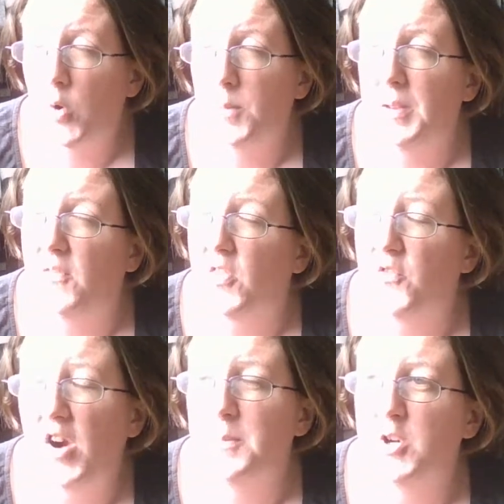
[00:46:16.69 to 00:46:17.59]
would be if the
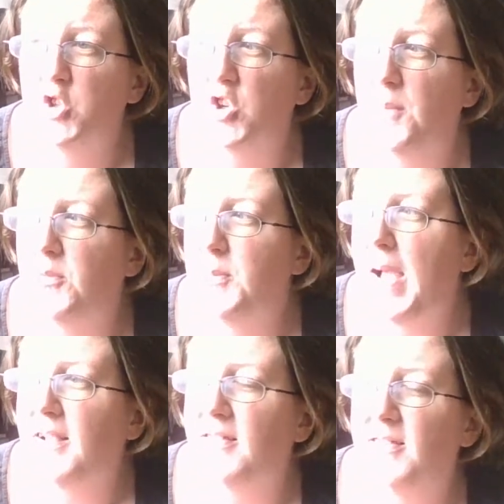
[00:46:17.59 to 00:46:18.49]
fire marshal comes
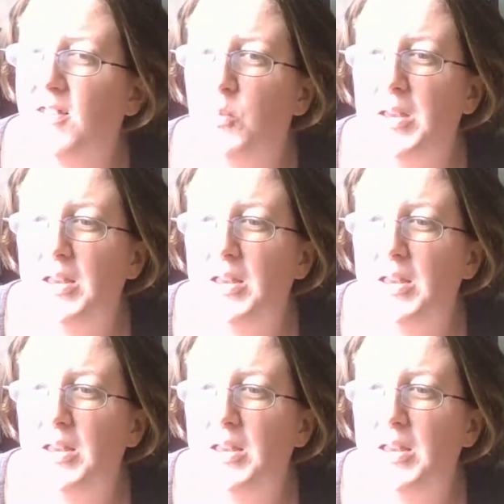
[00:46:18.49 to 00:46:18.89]
back and says we